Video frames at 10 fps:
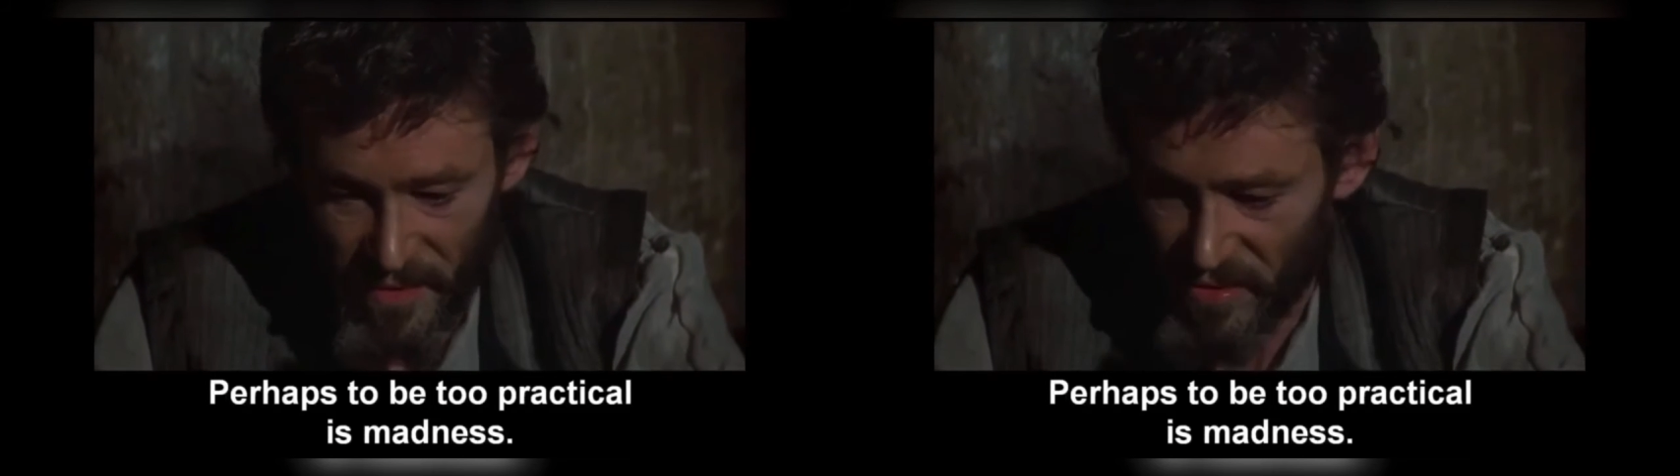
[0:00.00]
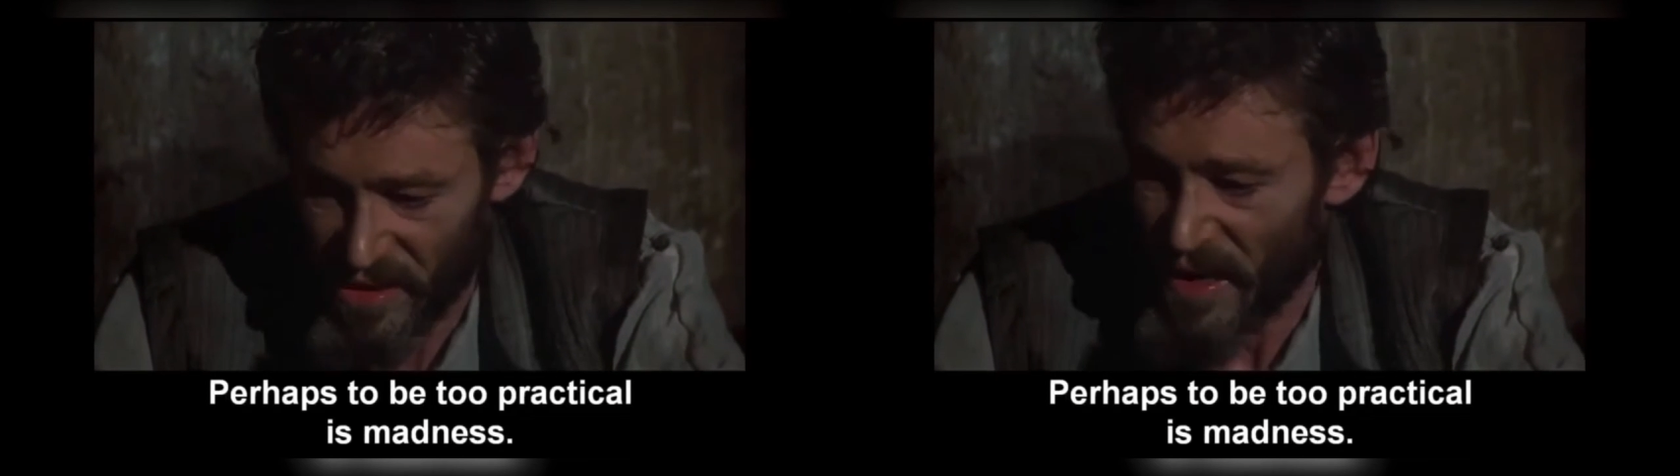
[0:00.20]

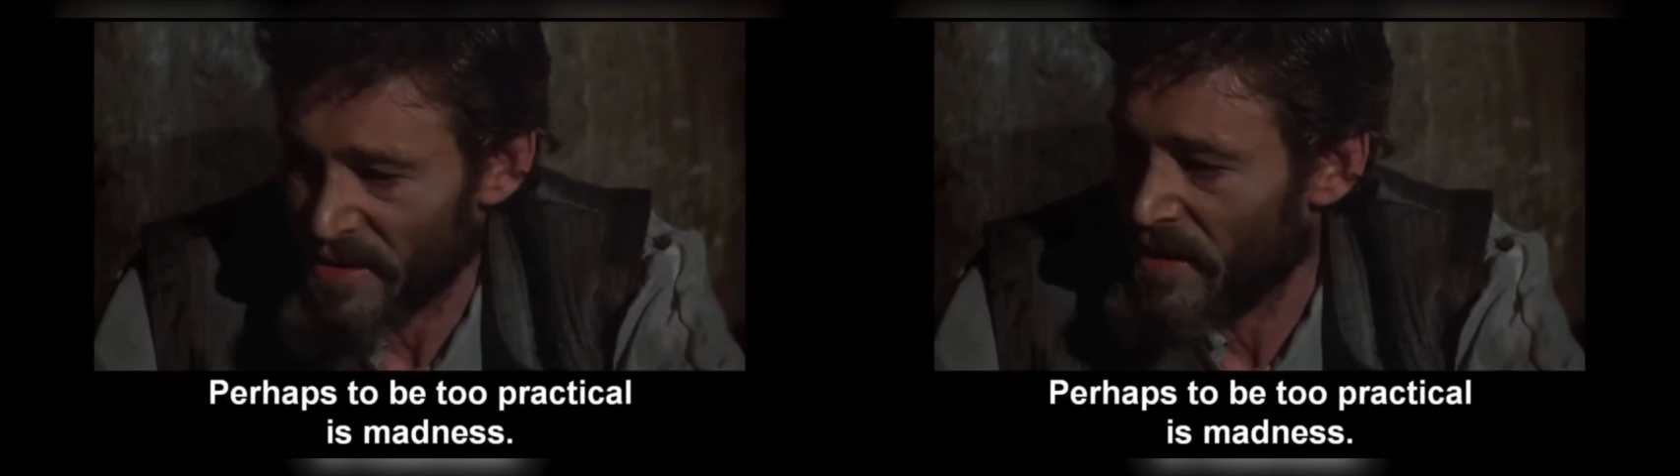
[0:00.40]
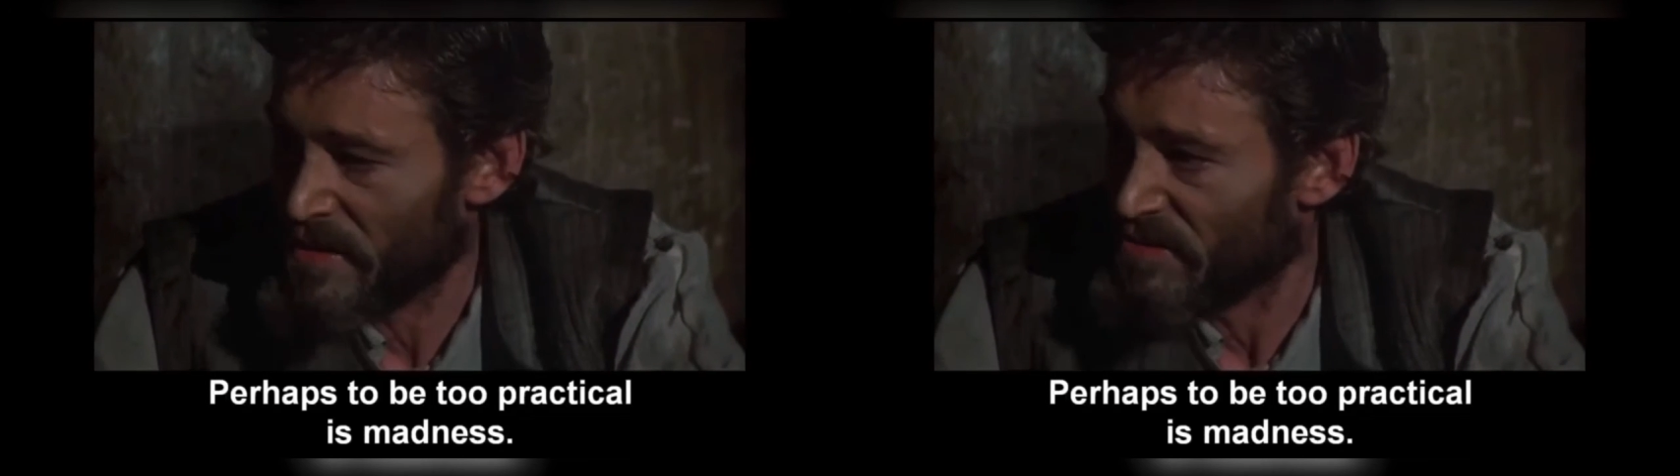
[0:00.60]
To
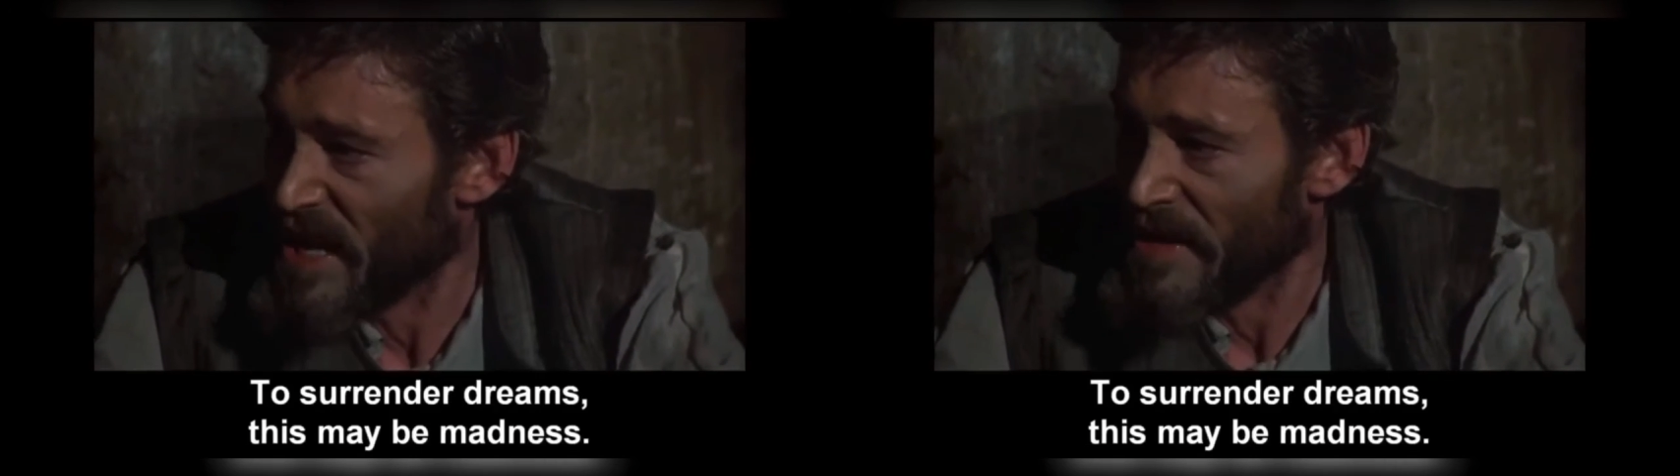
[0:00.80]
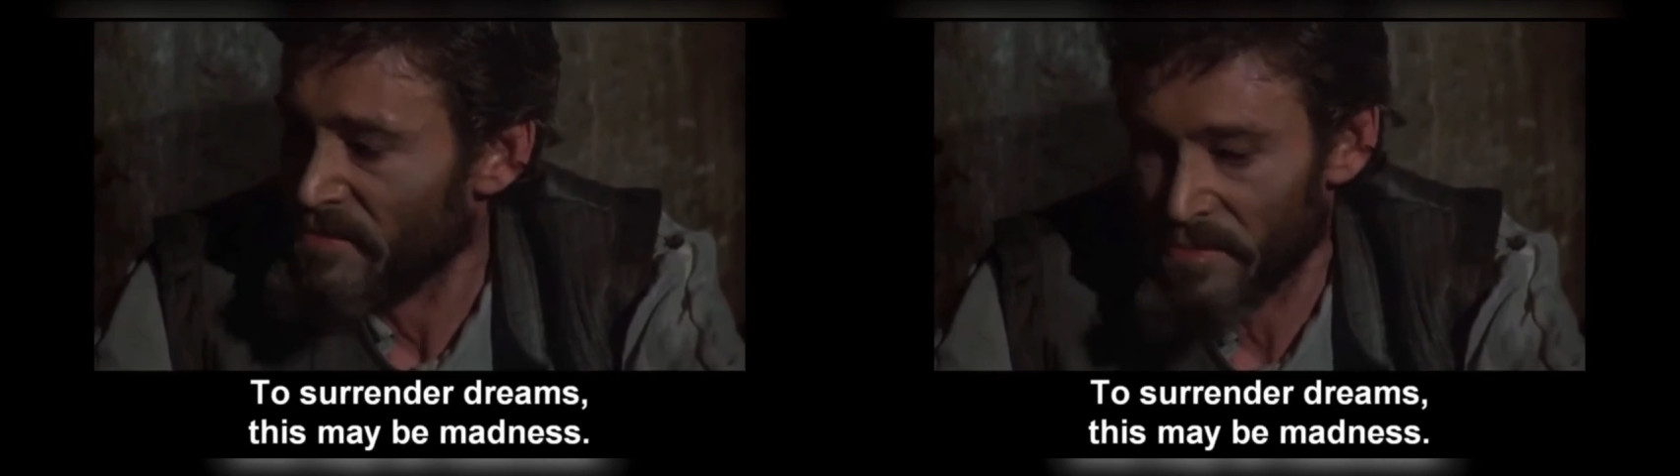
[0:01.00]
surrender
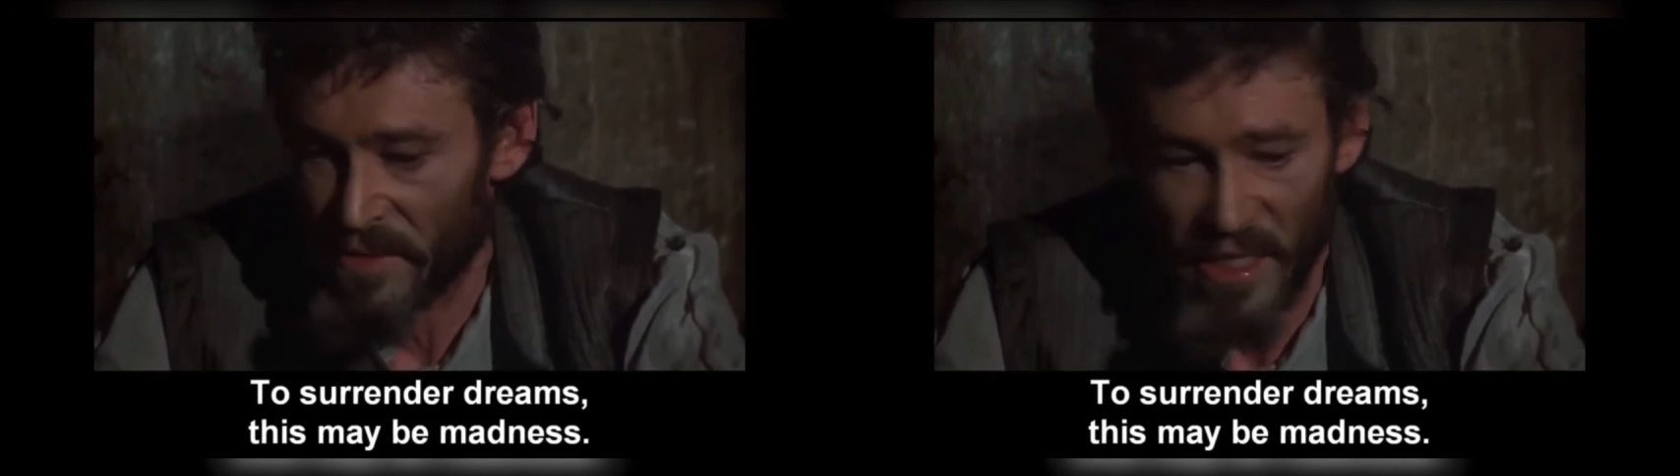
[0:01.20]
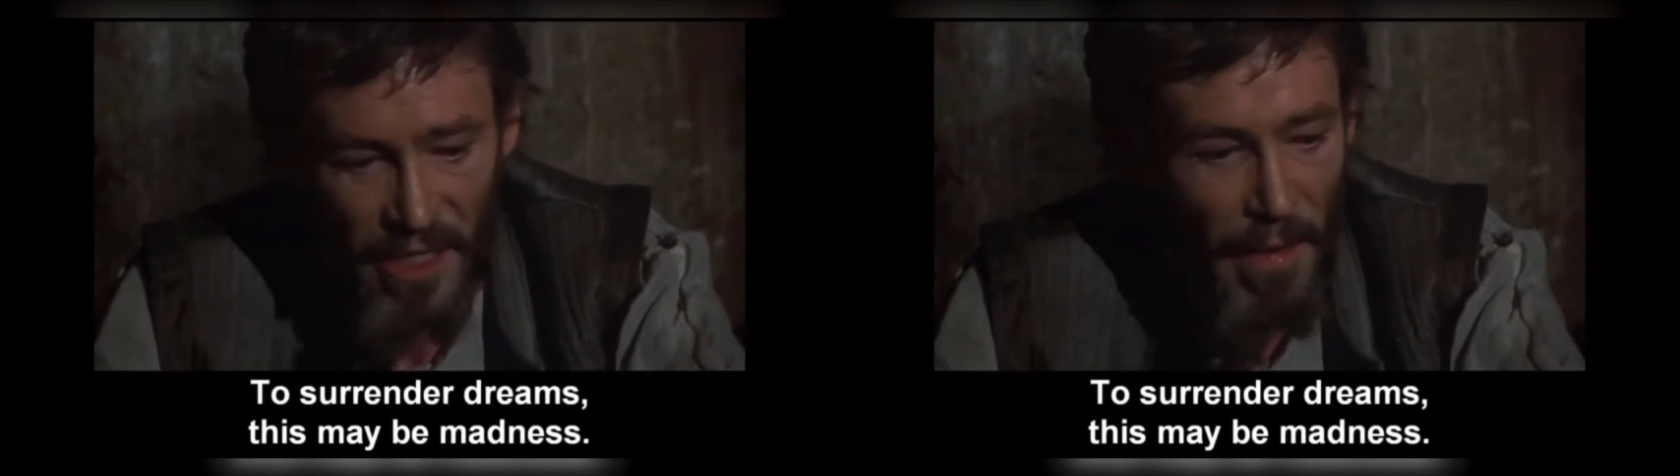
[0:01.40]
dreams,
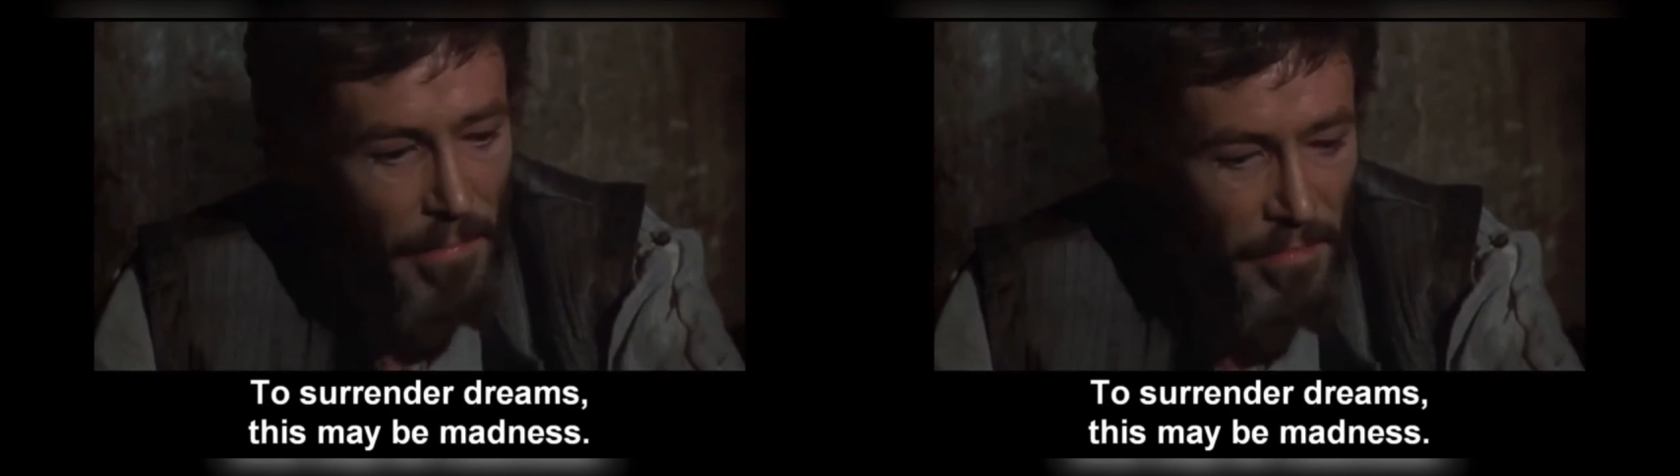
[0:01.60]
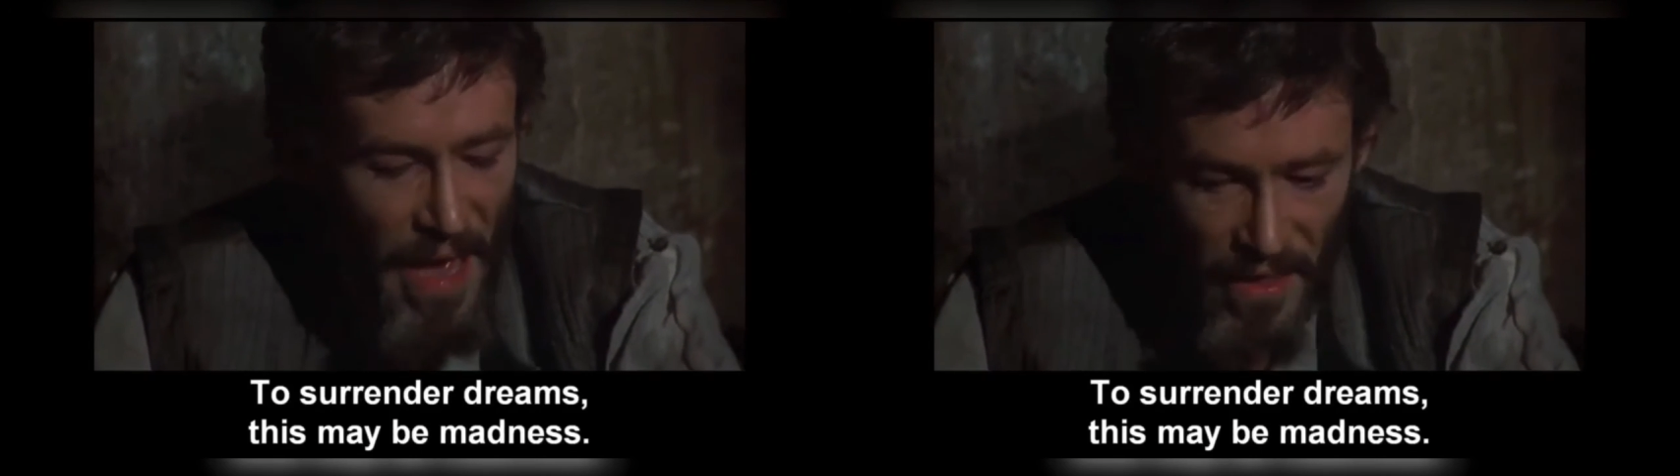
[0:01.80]
this may
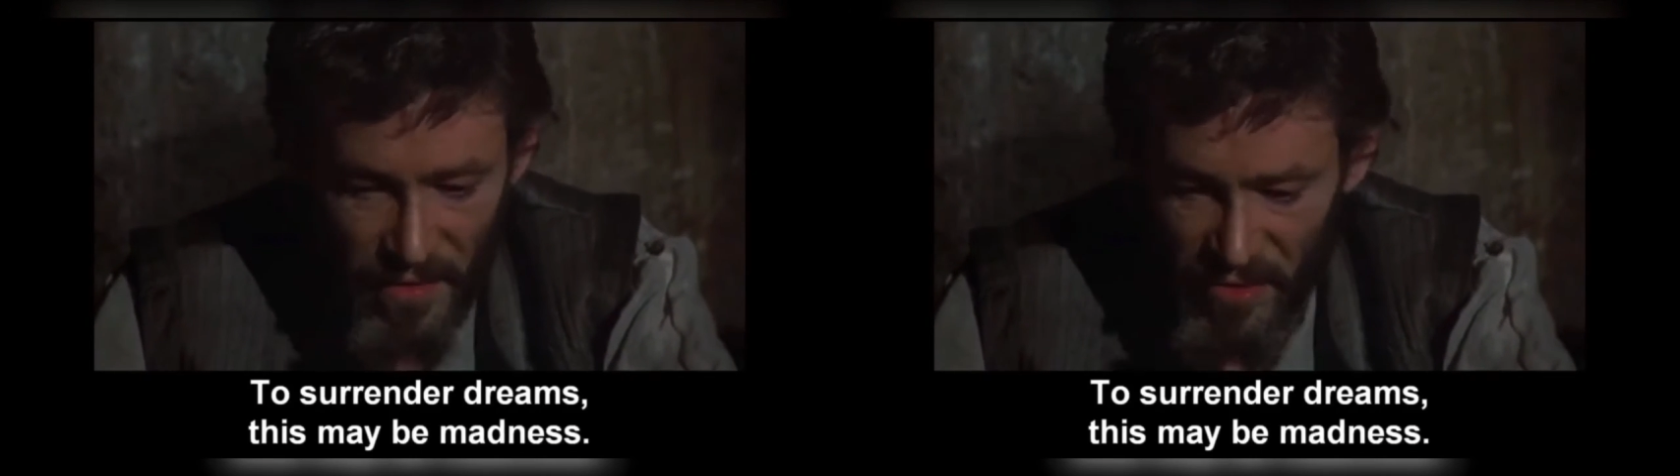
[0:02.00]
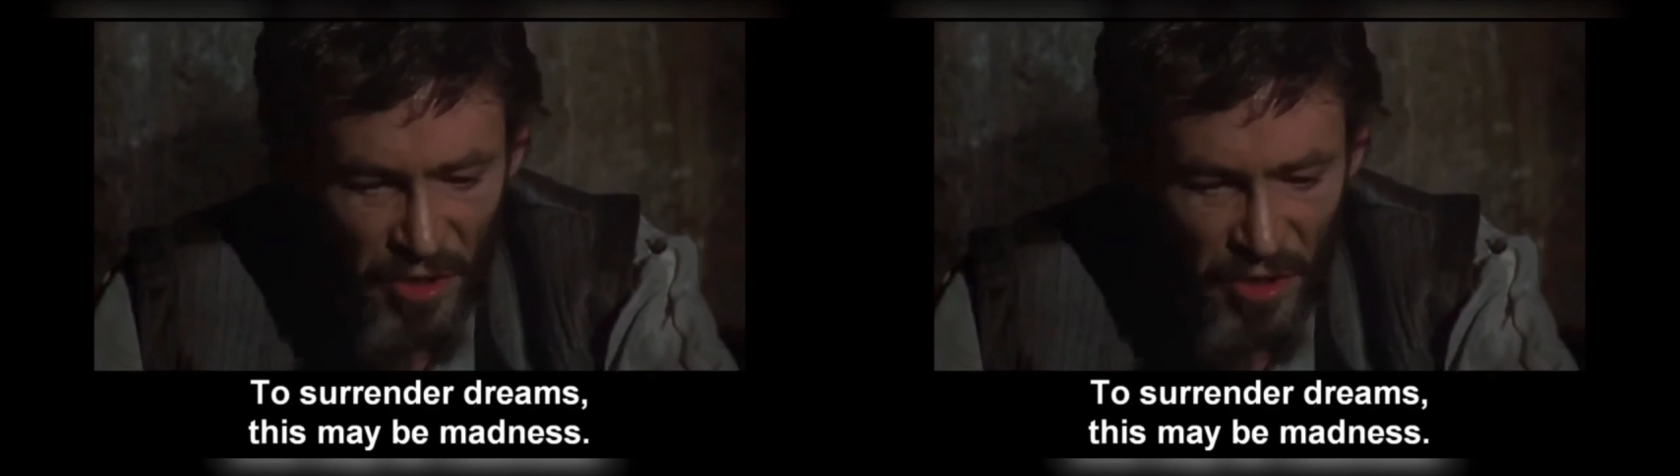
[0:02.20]
be madness.